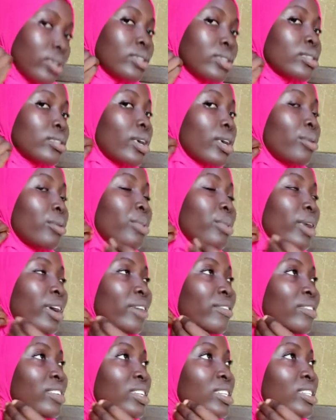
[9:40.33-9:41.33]
So I'll be
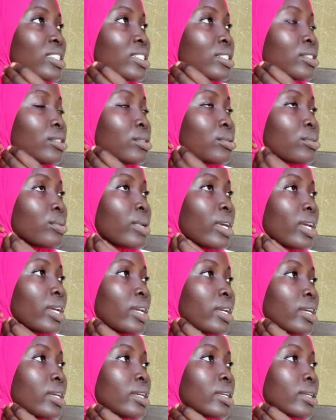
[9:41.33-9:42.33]
having it this
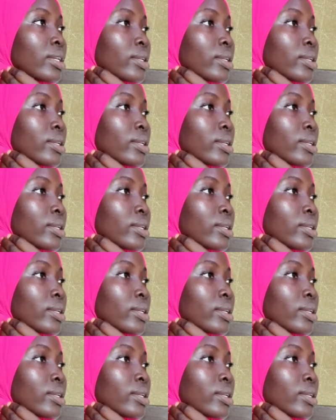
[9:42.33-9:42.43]
way.